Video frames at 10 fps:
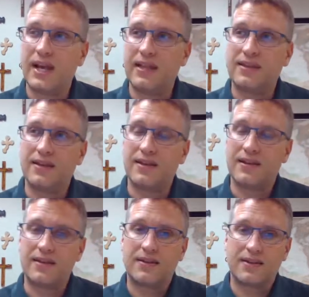and the
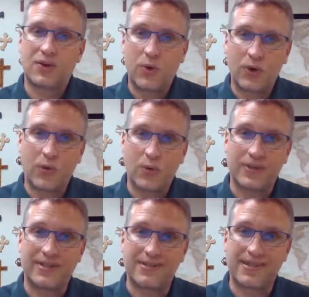quote
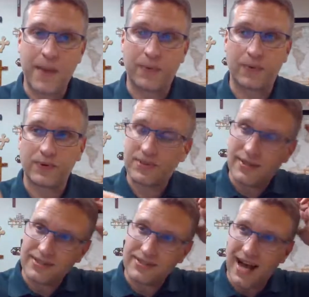unquote disciples
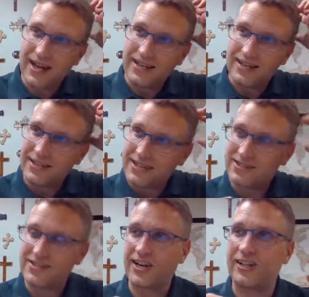is not
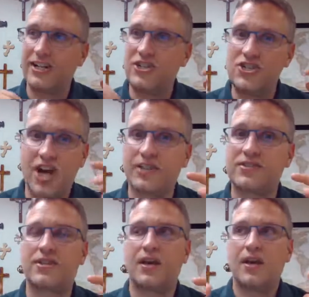necessarily
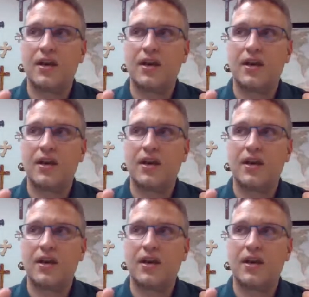just